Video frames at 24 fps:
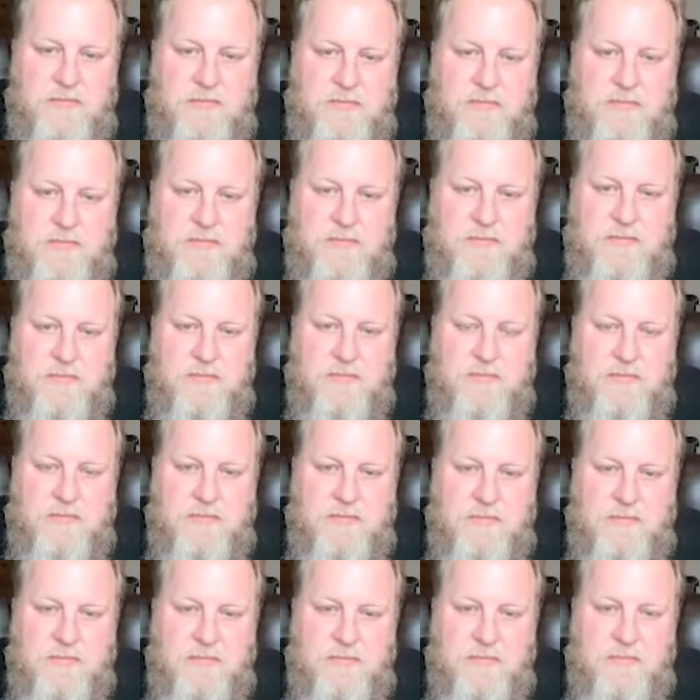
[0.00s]

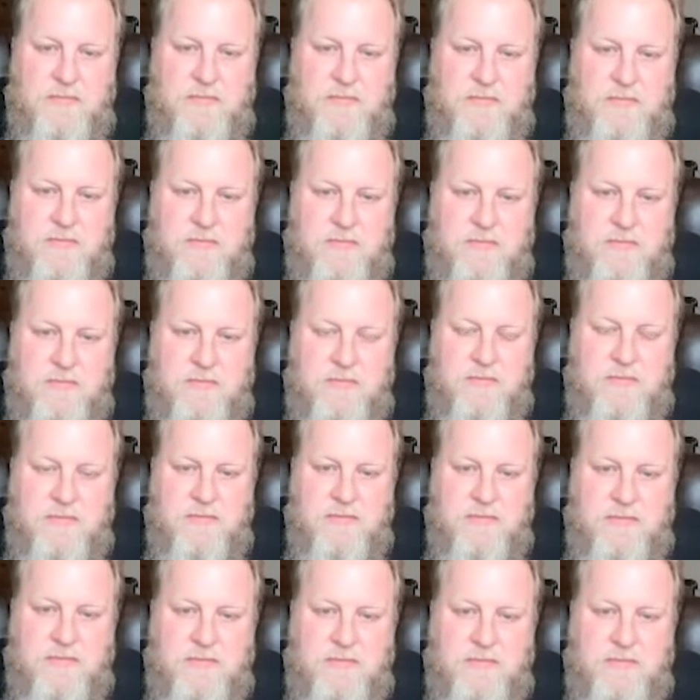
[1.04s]

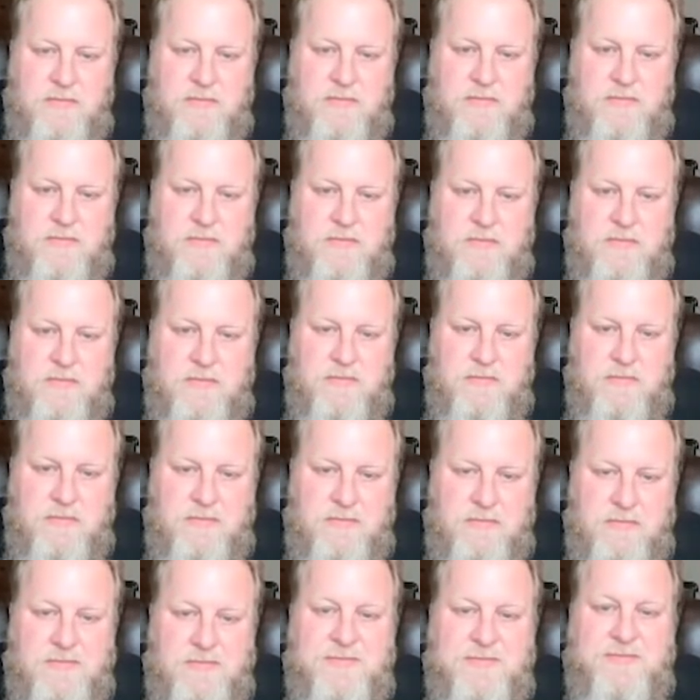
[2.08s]

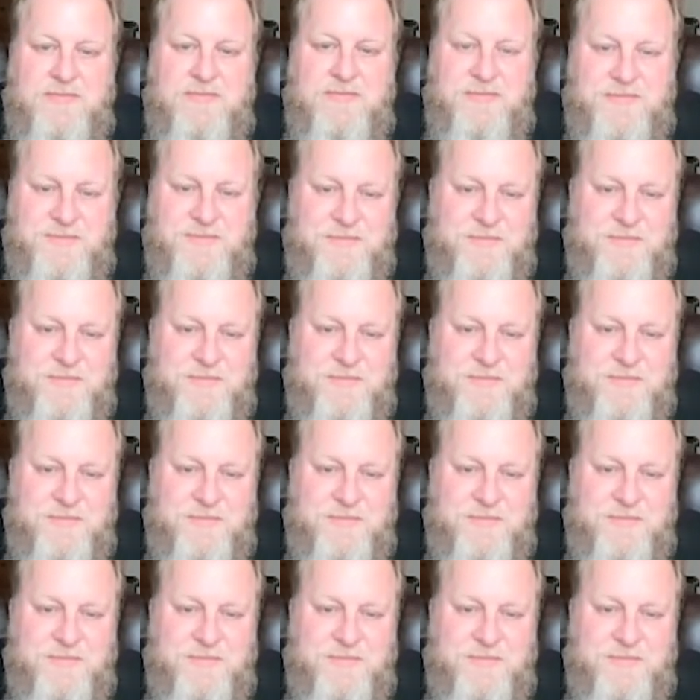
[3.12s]
This person isn't speaking.